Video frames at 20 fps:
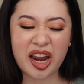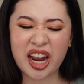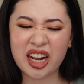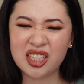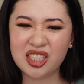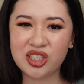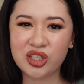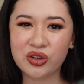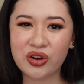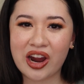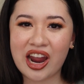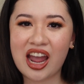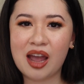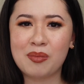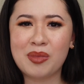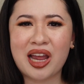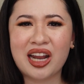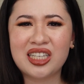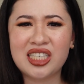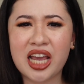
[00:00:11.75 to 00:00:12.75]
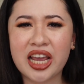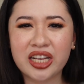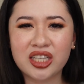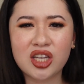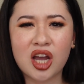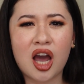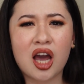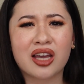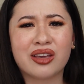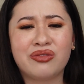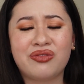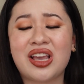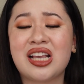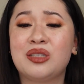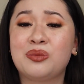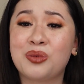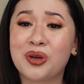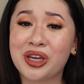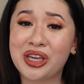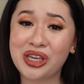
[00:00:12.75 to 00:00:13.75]
Instagram, TikTok,
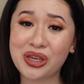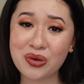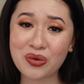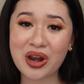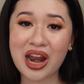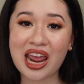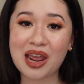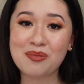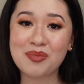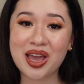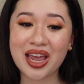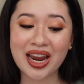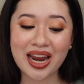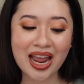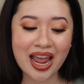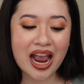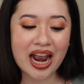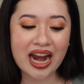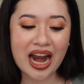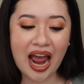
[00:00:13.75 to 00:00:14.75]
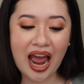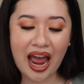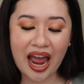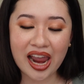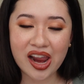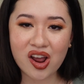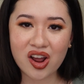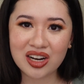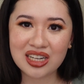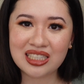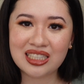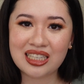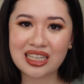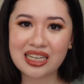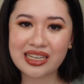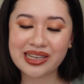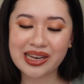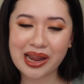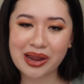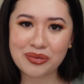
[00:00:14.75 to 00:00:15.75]
Facebook, you name it, and I honestly
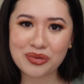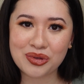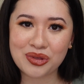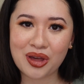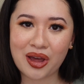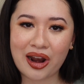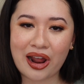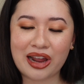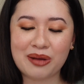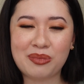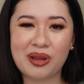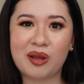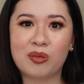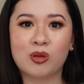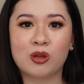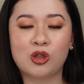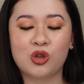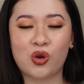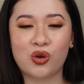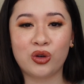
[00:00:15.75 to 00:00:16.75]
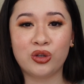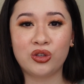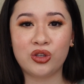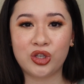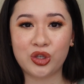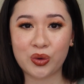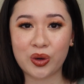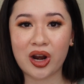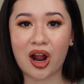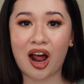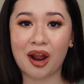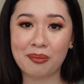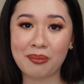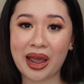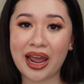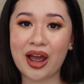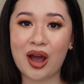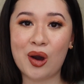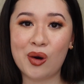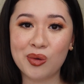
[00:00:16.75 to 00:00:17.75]
never thought I'd be able to do it on
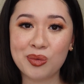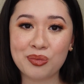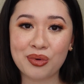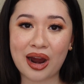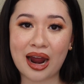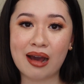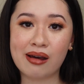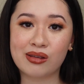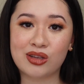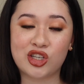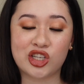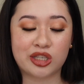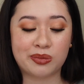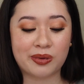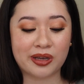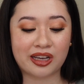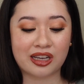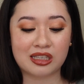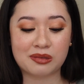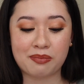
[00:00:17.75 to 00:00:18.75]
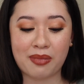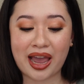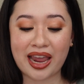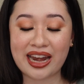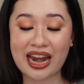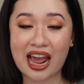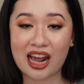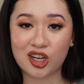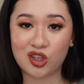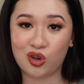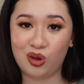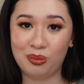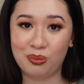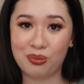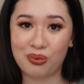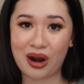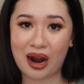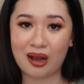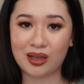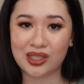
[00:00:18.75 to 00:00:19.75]
my own brows just because my natural
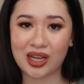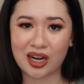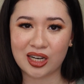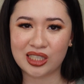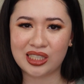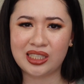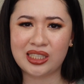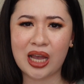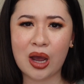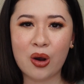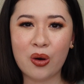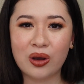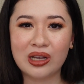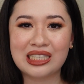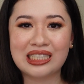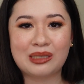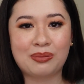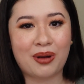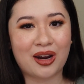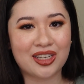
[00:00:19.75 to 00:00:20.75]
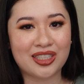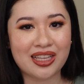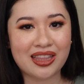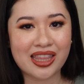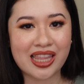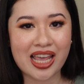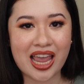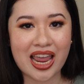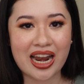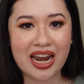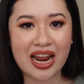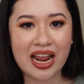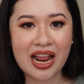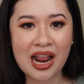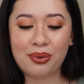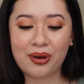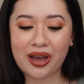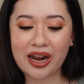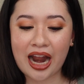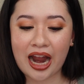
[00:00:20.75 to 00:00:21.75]
brows are so sparse and thin,
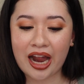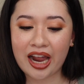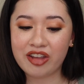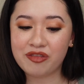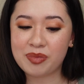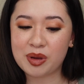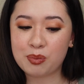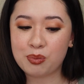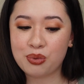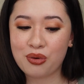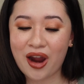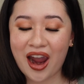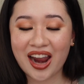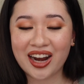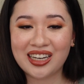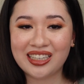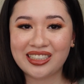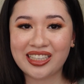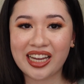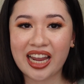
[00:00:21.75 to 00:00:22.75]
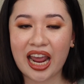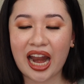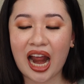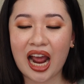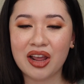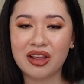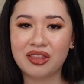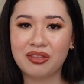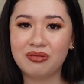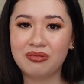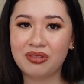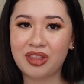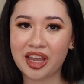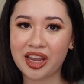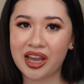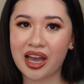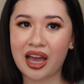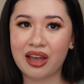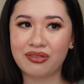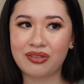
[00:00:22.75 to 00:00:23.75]
but I've been practicing and I
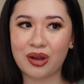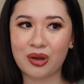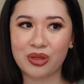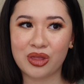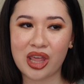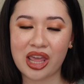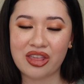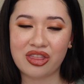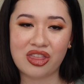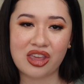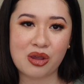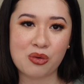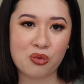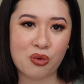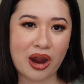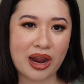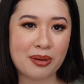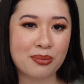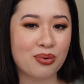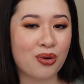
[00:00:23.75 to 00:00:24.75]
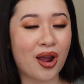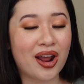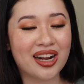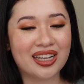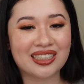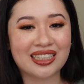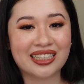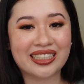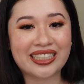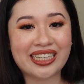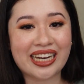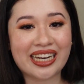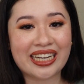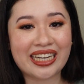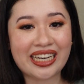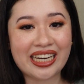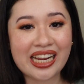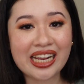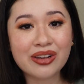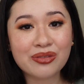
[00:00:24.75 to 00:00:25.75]
think I found the right products and
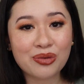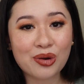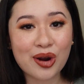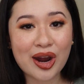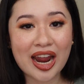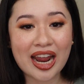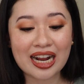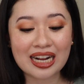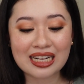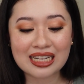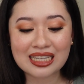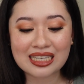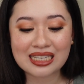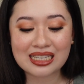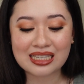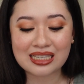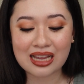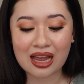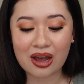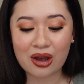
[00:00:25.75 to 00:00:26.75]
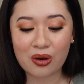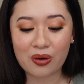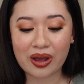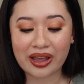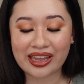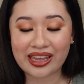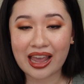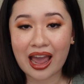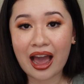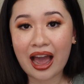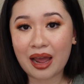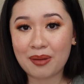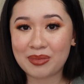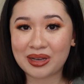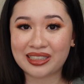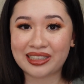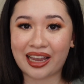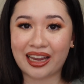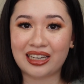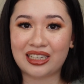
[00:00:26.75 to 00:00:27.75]
technique for it. So yeah, I'm
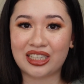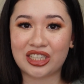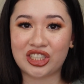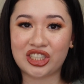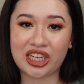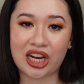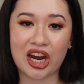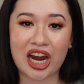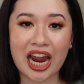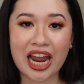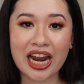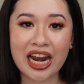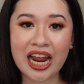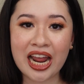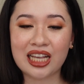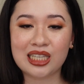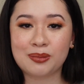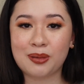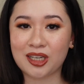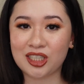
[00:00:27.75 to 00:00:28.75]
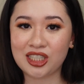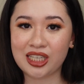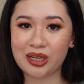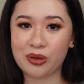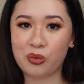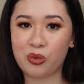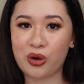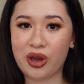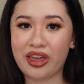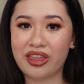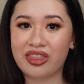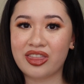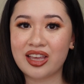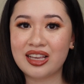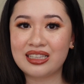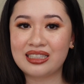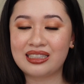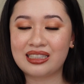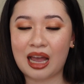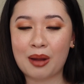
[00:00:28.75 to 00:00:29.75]
excited to share it, especially with
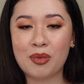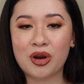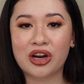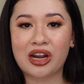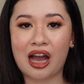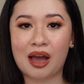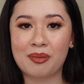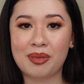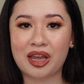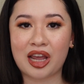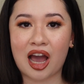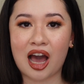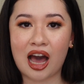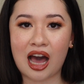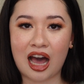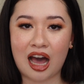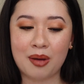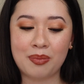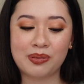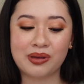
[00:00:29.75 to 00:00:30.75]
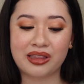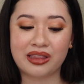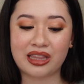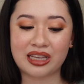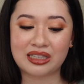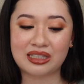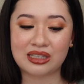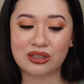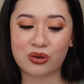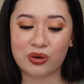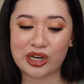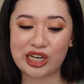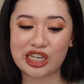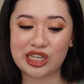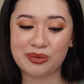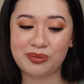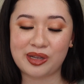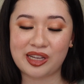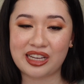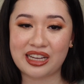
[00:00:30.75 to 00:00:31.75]
summer coming up. This is going
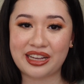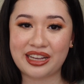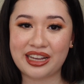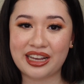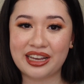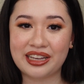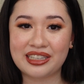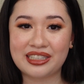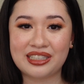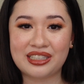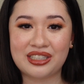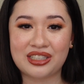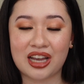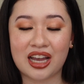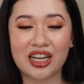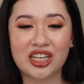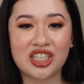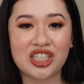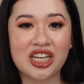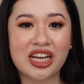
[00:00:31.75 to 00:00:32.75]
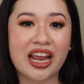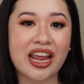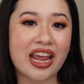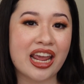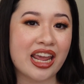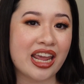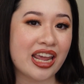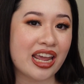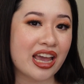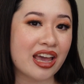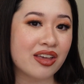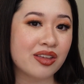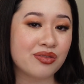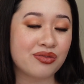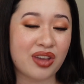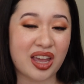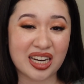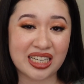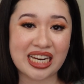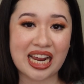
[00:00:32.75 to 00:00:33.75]
to be such a
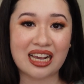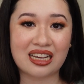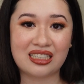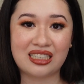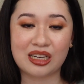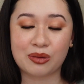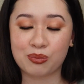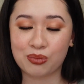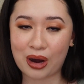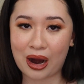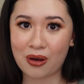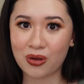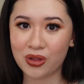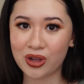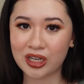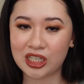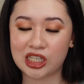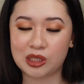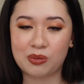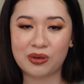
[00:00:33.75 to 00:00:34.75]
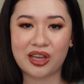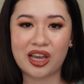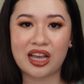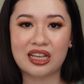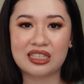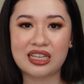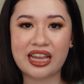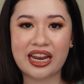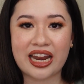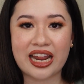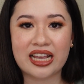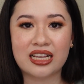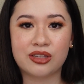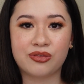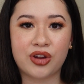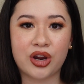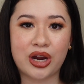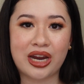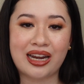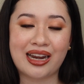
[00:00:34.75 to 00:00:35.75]
fantastic brow look just because it
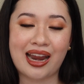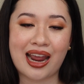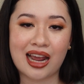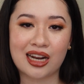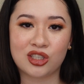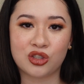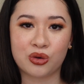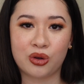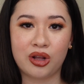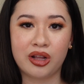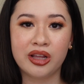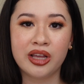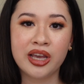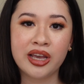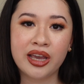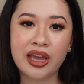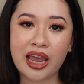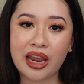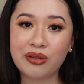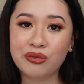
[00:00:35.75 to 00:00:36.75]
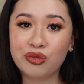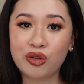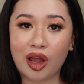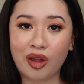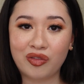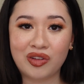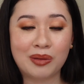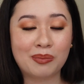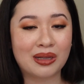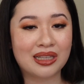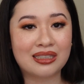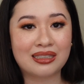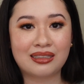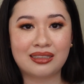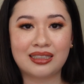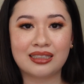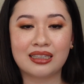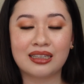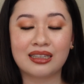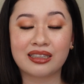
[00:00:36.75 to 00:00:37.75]
is very natural and fluffy but
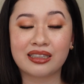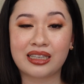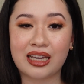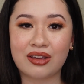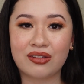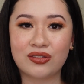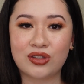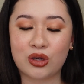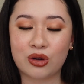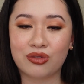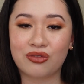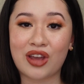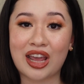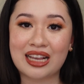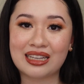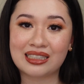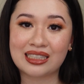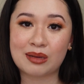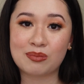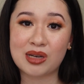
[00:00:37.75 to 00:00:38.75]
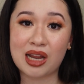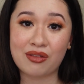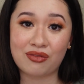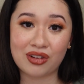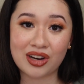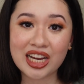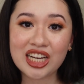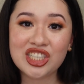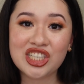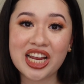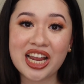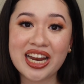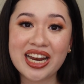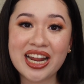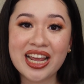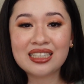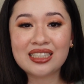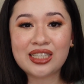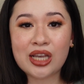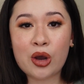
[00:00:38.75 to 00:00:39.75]
still gives your face some
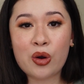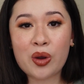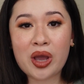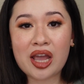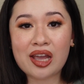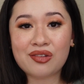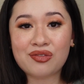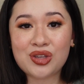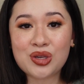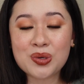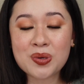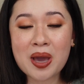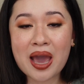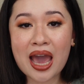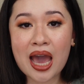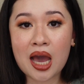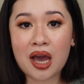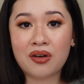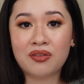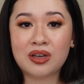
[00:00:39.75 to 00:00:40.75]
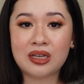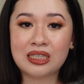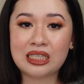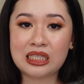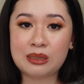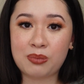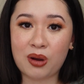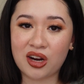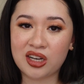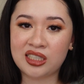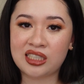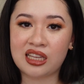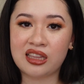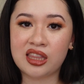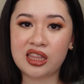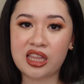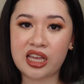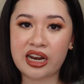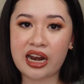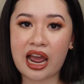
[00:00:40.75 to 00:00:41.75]
definition. So if you have sparse
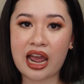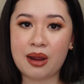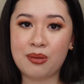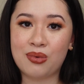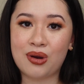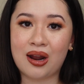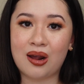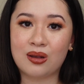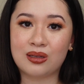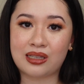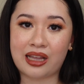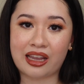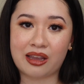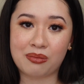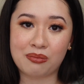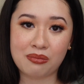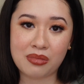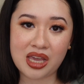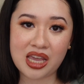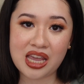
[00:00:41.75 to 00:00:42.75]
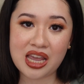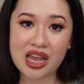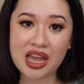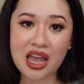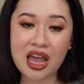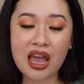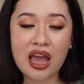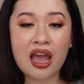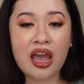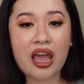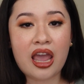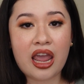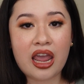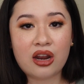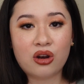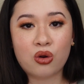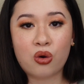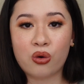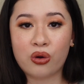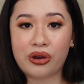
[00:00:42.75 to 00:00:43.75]
and thin eyebrows like me,
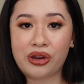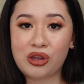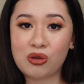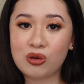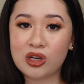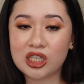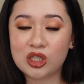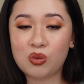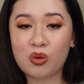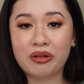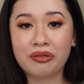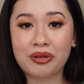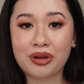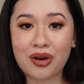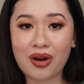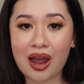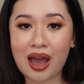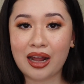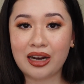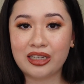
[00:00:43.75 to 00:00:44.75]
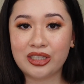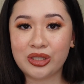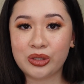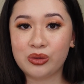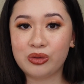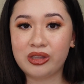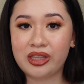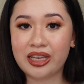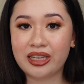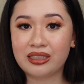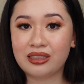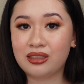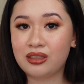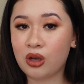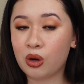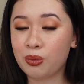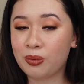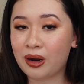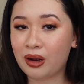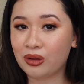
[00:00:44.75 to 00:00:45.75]
and or you just want to figure out how to do this
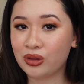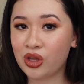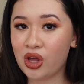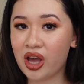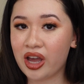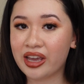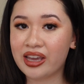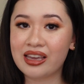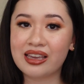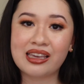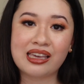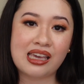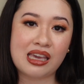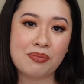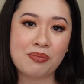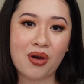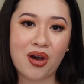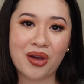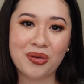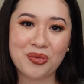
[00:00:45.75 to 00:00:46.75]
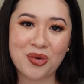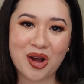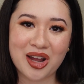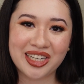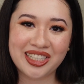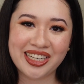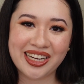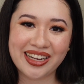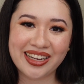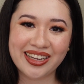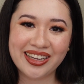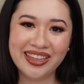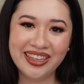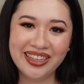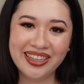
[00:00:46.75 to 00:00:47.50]
soap brow look, keep on watching.